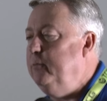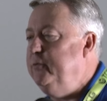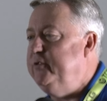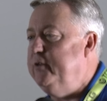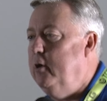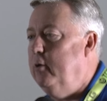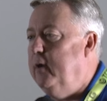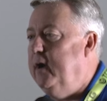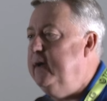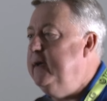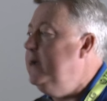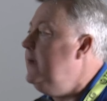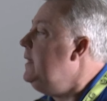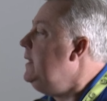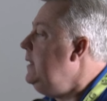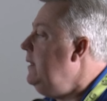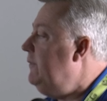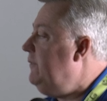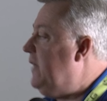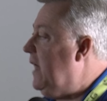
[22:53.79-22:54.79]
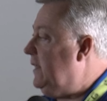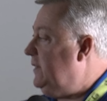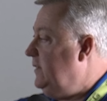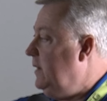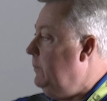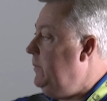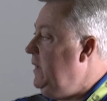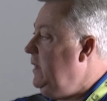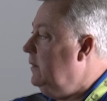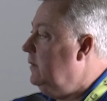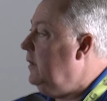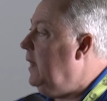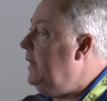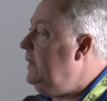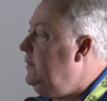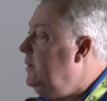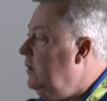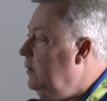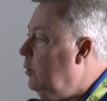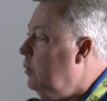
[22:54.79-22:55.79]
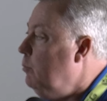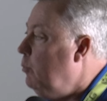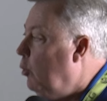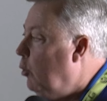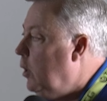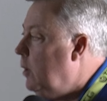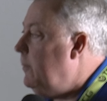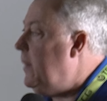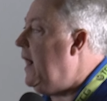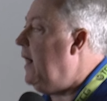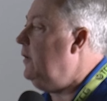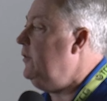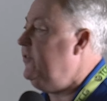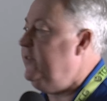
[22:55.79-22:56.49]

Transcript: So if that's something you'd like to learn more about,